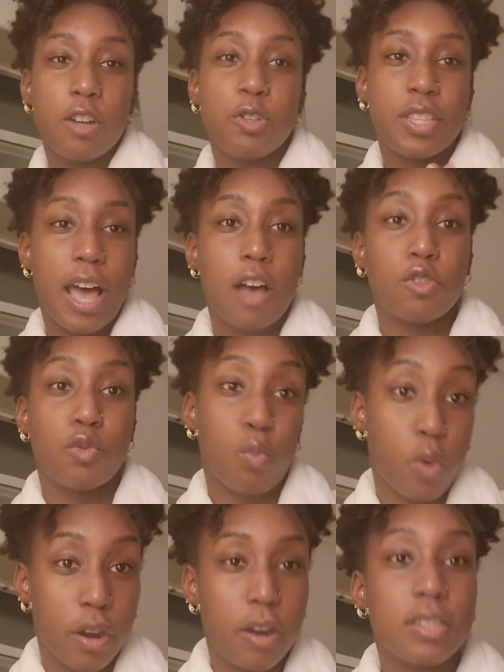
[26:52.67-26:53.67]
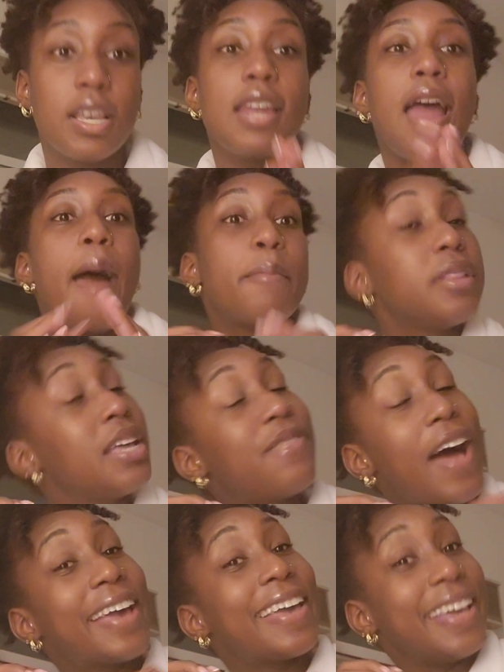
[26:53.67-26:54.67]
100,000 words. And I
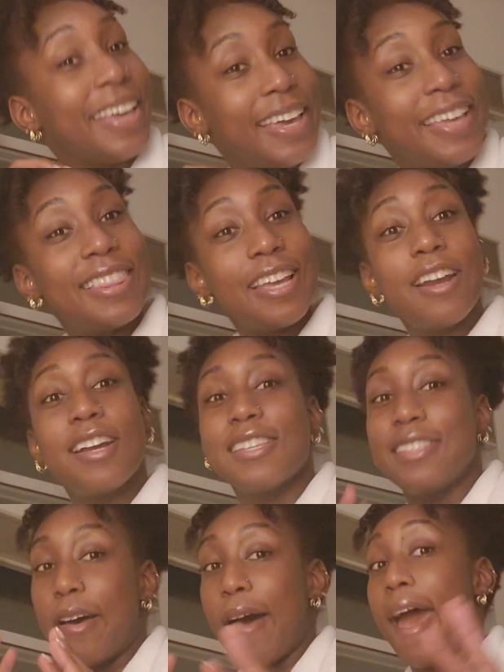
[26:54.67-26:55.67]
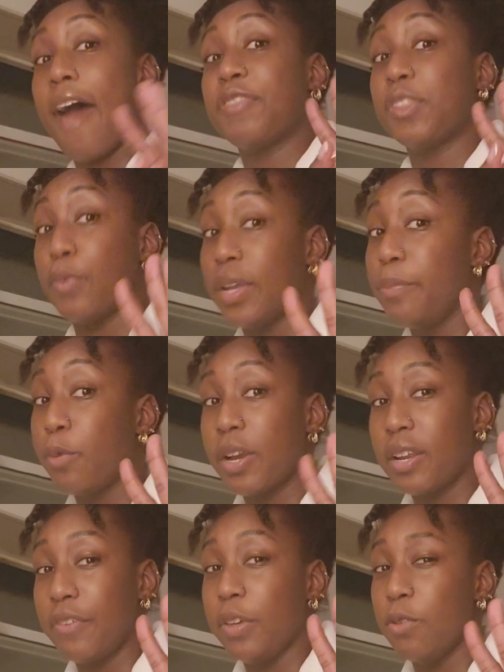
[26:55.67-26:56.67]
believe I can get there because now I have three
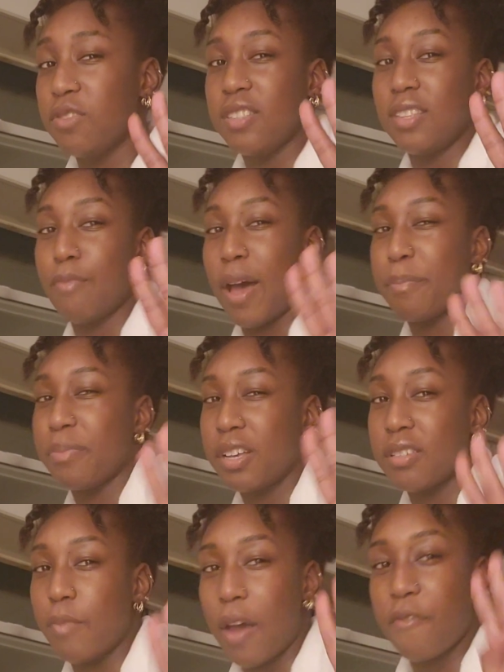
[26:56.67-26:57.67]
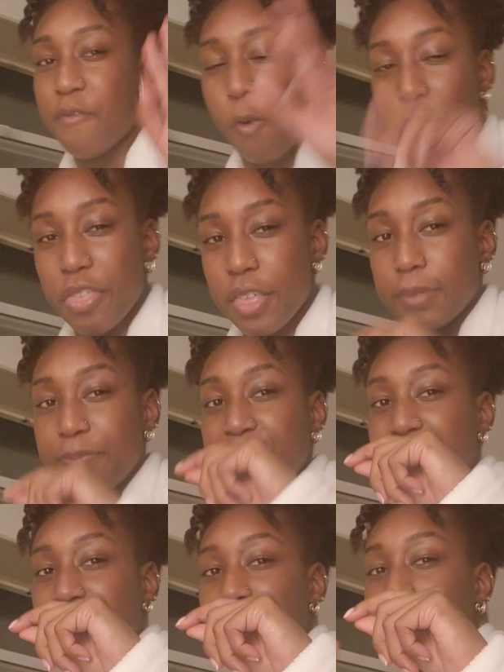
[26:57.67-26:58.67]
point of views and then my plus my fourth
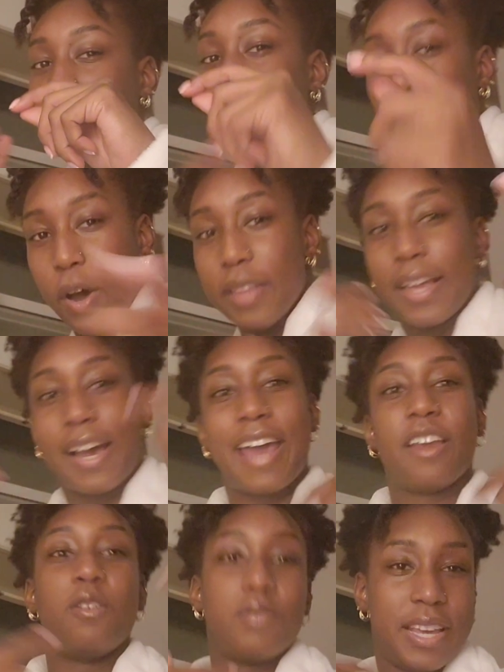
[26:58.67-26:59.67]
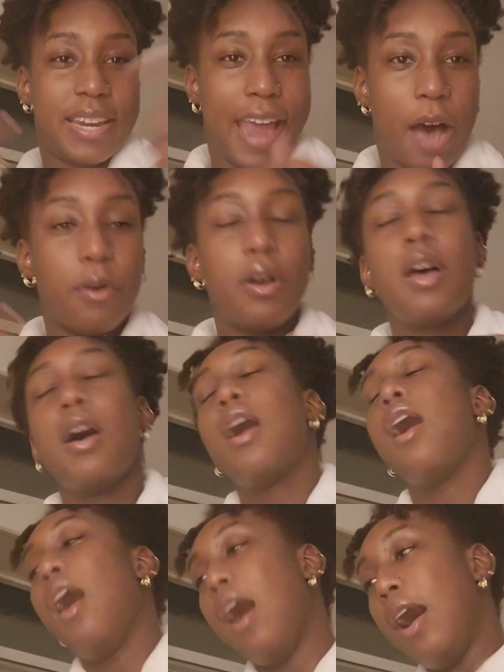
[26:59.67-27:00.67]
one that kind of goes in and out.
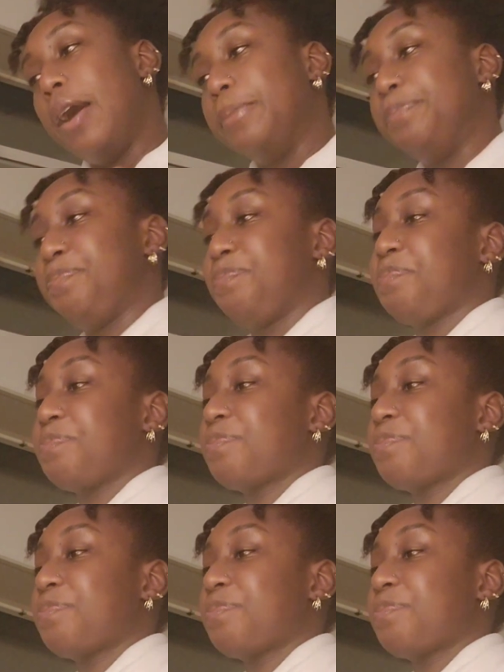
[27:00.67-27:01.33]
Um,